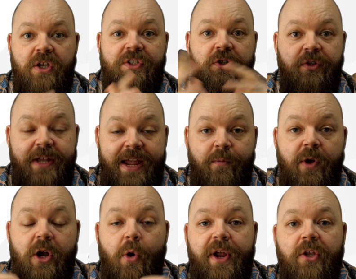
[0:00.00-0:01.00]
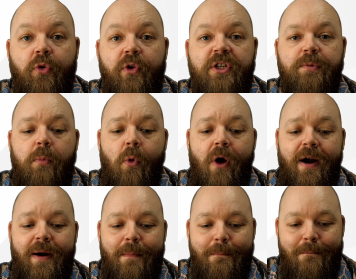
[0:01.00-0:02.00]
So today we're going to
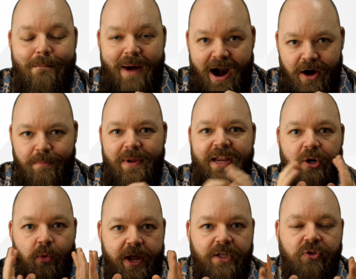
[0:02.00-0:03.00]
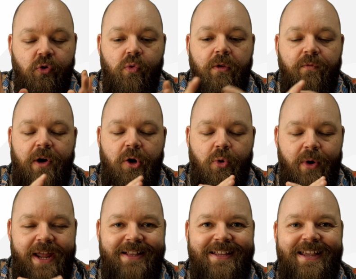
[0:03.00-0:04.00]
explore MARP, a great tool for
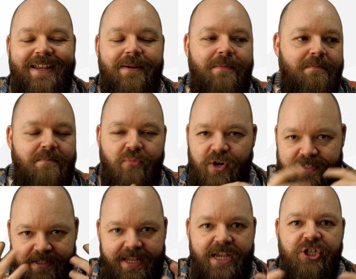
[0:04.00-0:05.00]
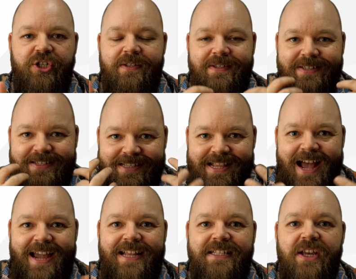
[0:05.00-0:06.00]
creating presentations,
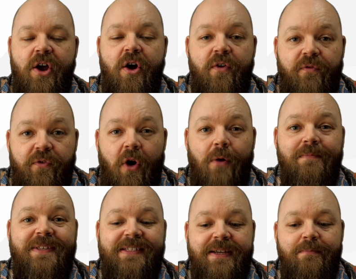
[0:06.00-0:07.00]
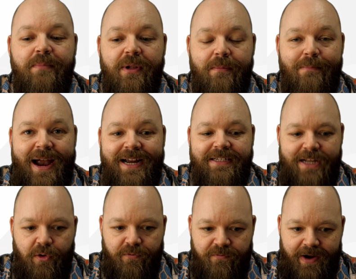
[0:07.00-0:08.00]
slides from simple
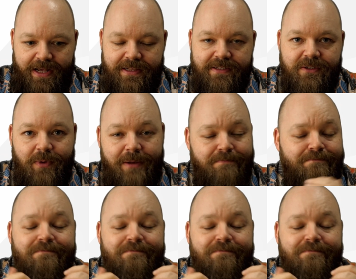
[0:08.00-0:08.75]
Markdown files, right?